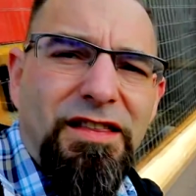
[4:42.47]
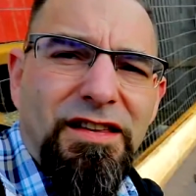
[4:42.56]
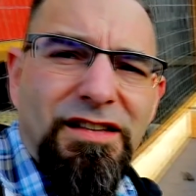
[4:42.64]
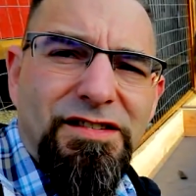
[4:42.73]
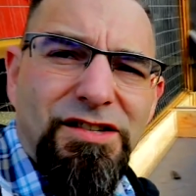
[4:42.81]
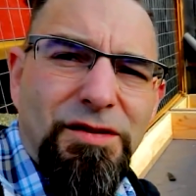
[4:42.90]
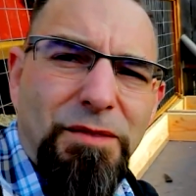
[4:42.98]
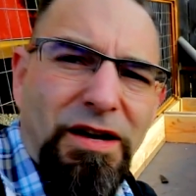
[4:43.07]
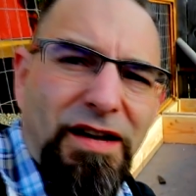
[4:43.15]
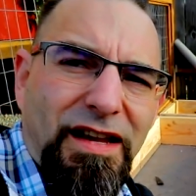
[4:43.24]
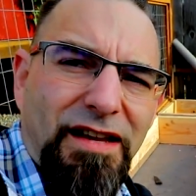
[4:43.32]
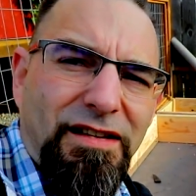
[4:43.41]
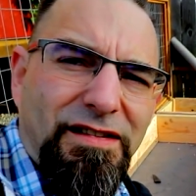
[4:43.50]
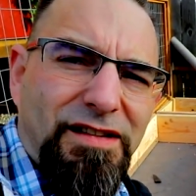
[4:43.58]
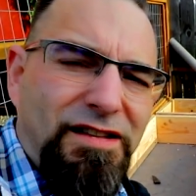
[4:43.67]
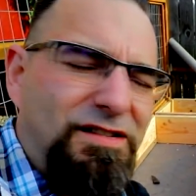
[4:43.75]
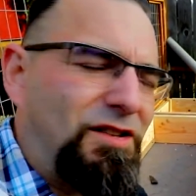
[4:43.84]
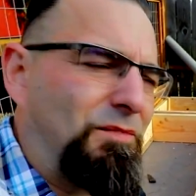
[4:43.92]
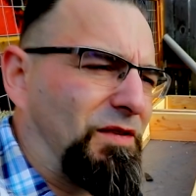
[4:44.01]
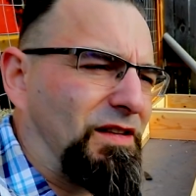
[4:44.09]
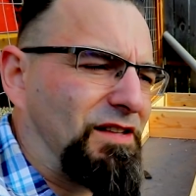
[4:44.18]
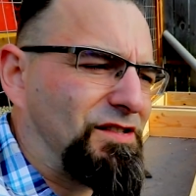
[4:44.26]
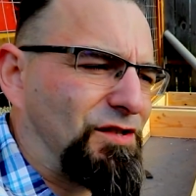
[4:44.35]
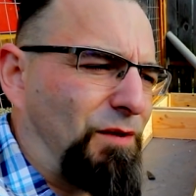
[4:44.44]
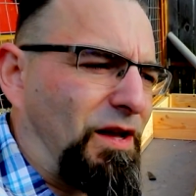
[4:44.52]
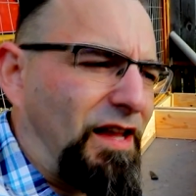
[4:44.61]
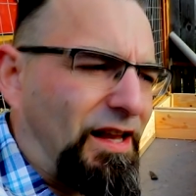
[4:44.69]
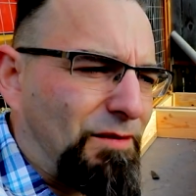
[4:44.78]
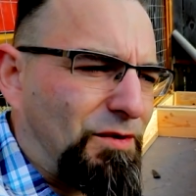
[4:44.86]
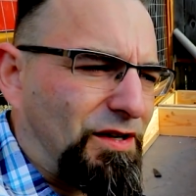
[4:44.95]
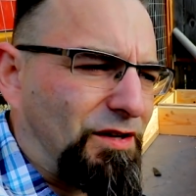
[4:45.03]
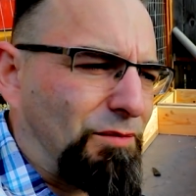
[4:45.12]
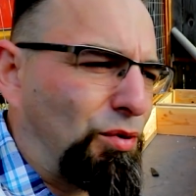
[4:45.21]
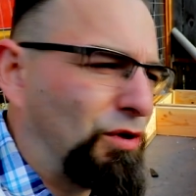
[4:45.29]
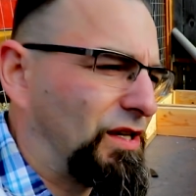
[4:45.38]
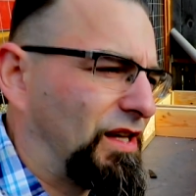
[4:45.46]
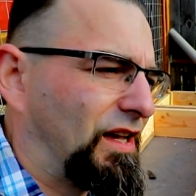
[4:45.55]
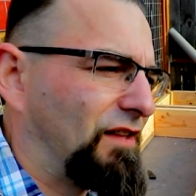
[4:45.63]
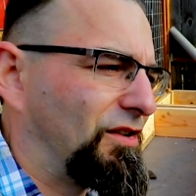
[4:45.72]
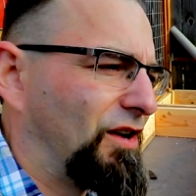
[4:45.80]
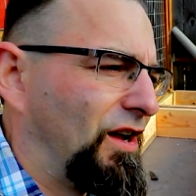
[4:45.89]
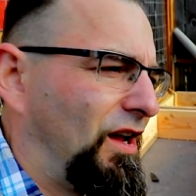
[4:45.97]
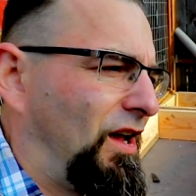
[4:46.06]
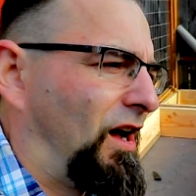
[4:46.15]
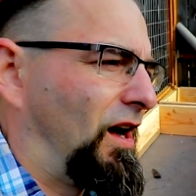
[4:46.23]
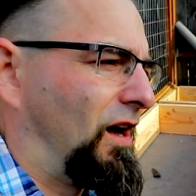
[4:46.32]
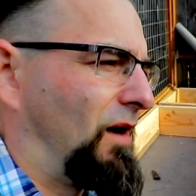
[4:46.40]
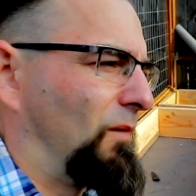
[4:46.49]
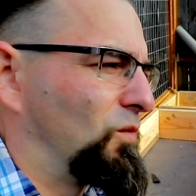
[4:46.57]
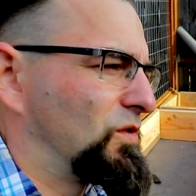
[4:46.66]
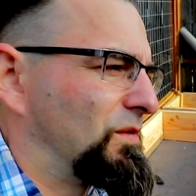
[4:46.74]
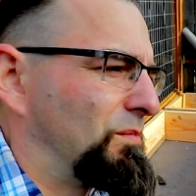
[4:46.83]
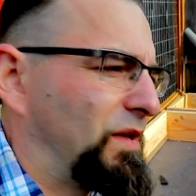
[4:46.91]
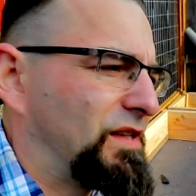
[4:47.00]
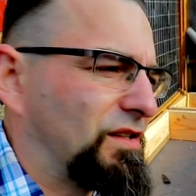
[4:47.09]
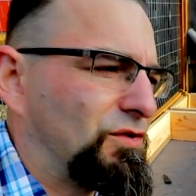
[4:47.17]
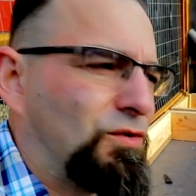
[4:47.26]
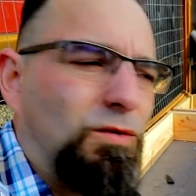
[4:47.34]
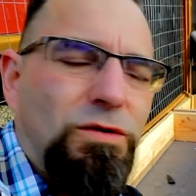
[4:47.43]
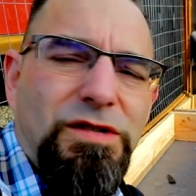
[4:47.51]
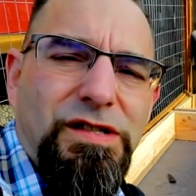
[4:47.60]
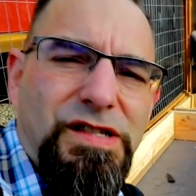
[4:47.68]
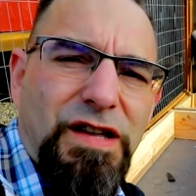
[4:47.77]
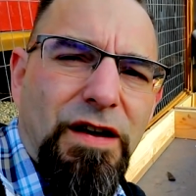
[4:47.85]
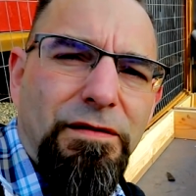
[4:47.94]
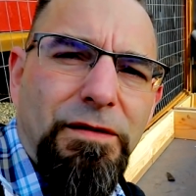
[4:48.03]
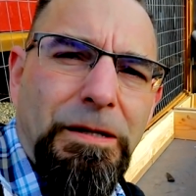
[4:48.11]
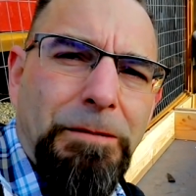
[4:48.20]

I think it's something that just about anybody could put together with some basic tools and stuff.